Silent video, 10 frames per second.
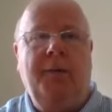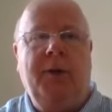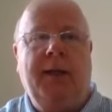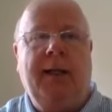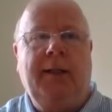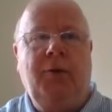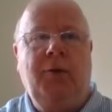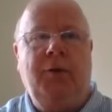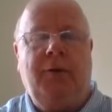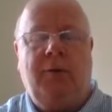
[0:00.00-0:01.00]
that I
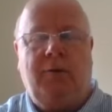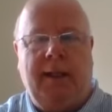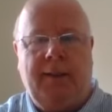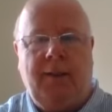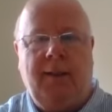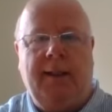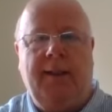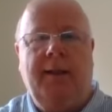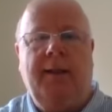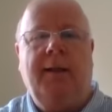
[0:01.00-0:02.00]
use regularly
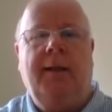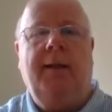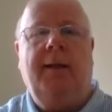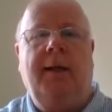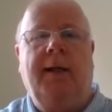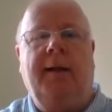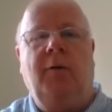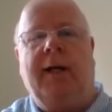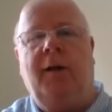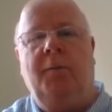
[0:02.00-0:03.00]
and I
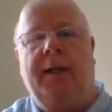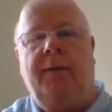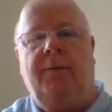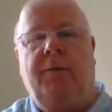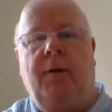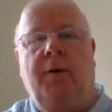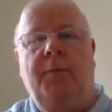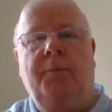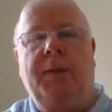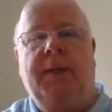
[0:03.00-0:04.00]
recommend for
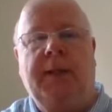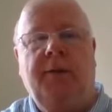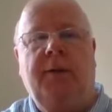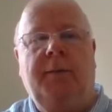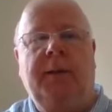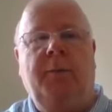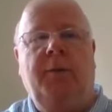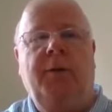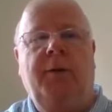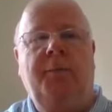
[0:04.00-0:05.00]
particularly
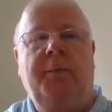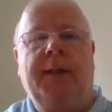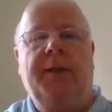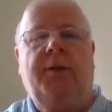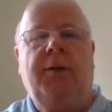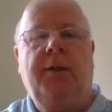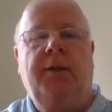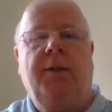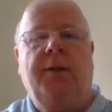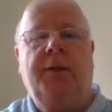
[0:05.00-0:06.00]
people who are ministering
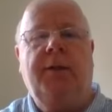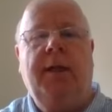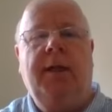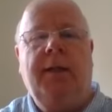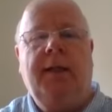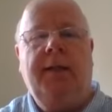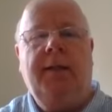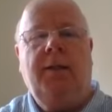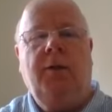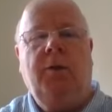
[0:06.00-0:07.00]
to others
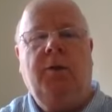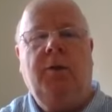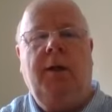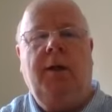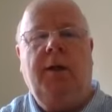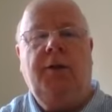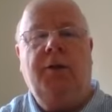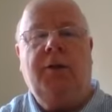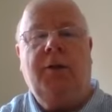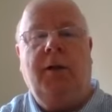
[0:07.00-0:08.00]
is the whole
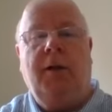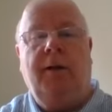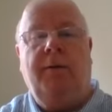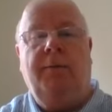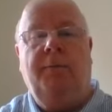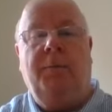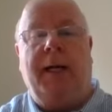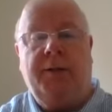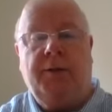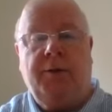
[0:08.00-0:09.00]
use of
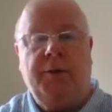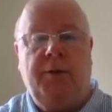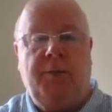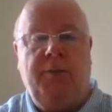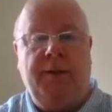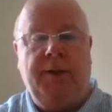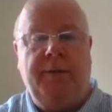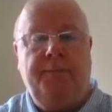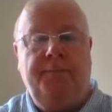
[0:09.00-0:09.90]
pastoral supervision.